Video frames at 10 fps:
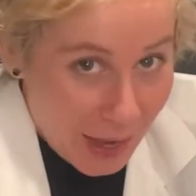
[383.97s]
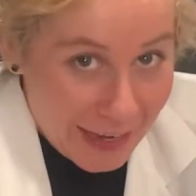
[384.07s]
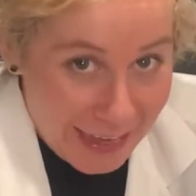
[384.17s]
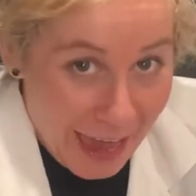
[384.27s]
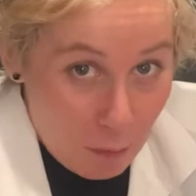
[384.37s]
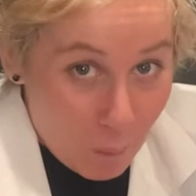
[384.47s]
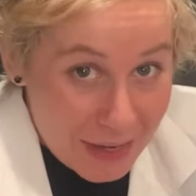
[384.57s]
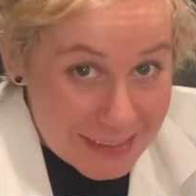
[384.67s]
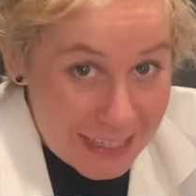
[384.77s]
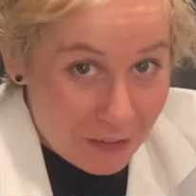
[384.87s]
I can't
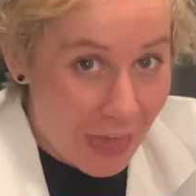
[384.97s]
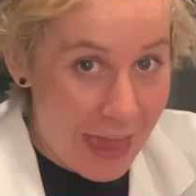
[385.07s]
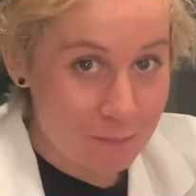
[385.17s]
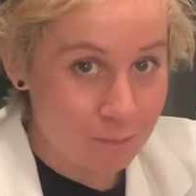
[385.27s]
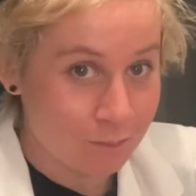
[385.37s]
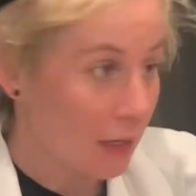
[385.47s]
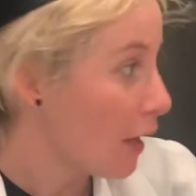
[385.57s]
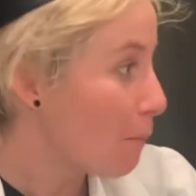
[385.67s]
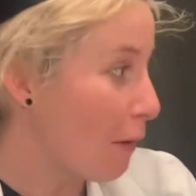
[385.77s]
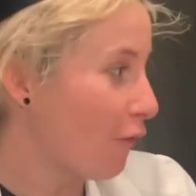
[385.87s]
wait till then.
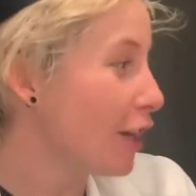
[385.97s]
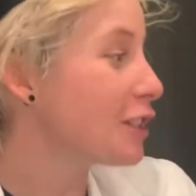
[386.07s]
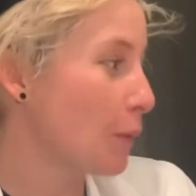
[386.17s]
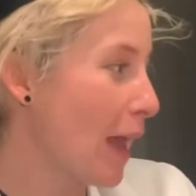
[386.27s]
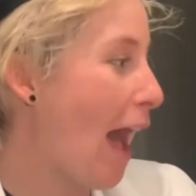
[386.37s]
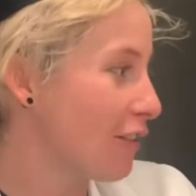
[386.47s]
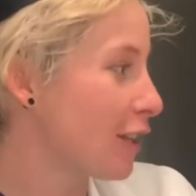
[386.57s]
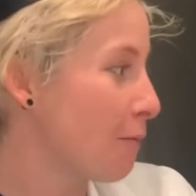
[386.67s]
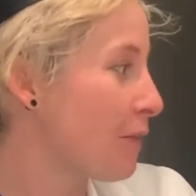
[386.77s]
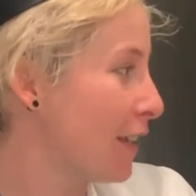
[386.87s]
But first we have
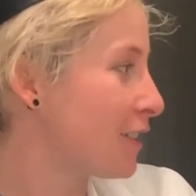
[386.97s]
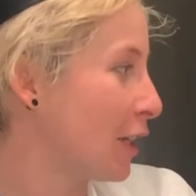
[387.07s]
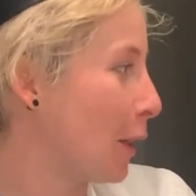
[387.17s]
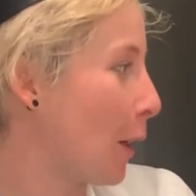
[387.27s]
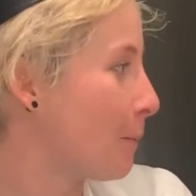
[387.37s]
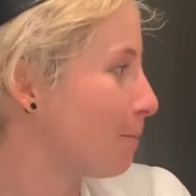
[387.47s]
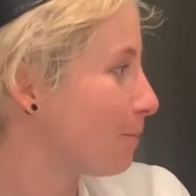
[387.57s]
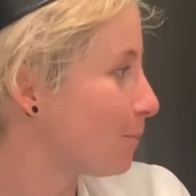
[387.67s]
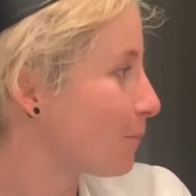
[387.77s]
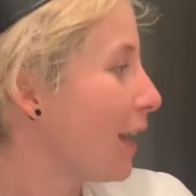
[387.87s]
some things to
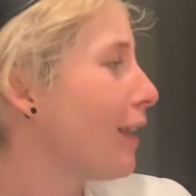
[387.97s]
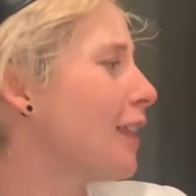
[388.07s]
learn.